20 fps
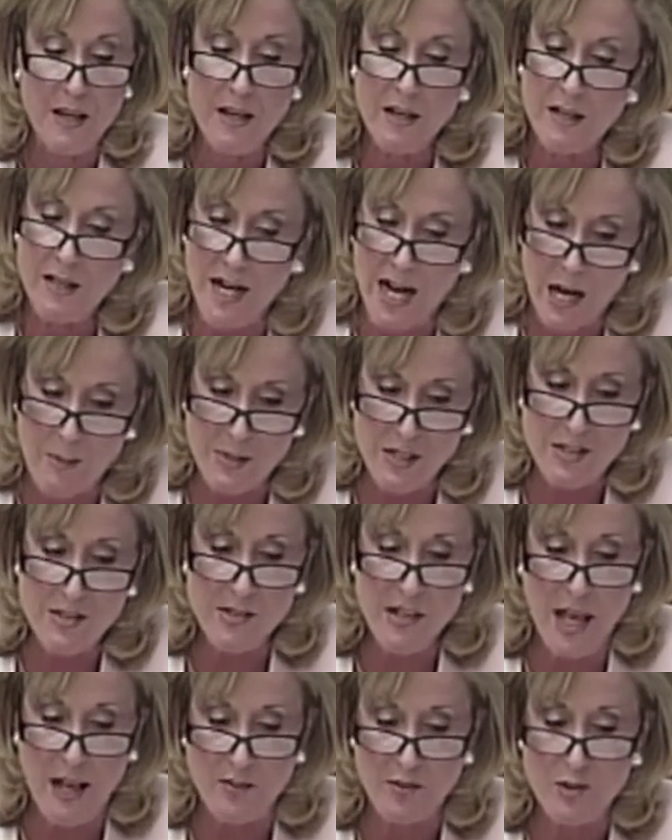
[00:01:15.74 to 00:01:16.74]
Common
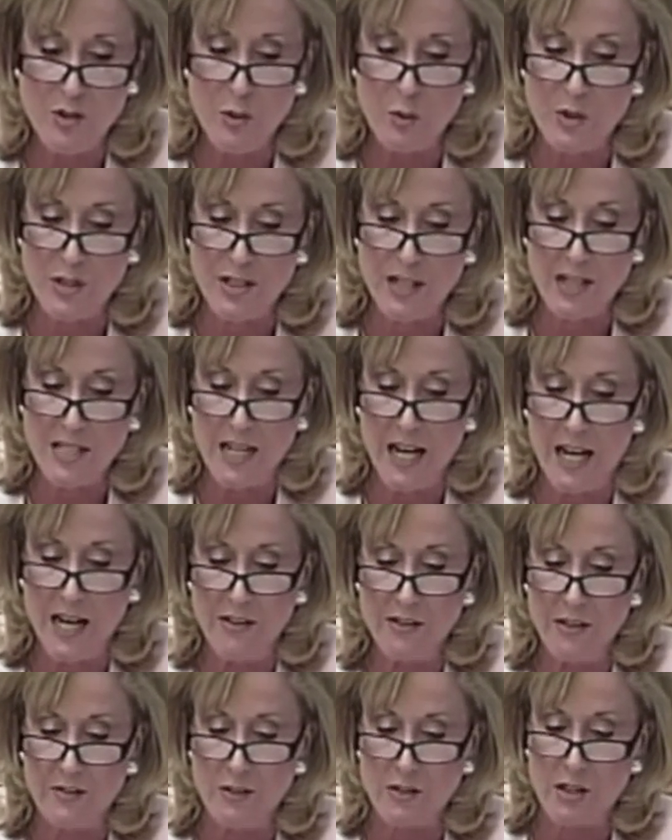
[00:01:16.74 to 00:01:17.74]
sense would
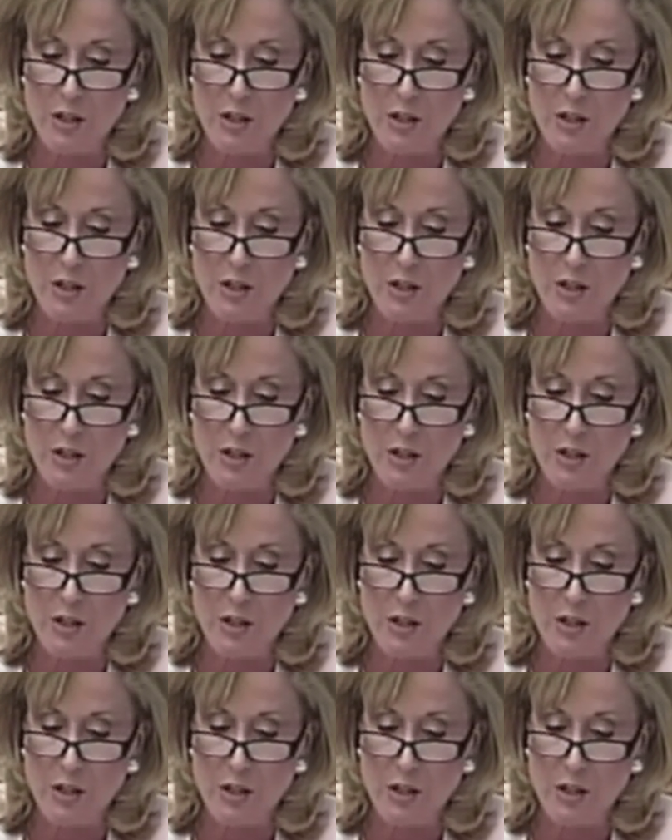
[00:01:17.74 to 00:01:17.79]
dictate that the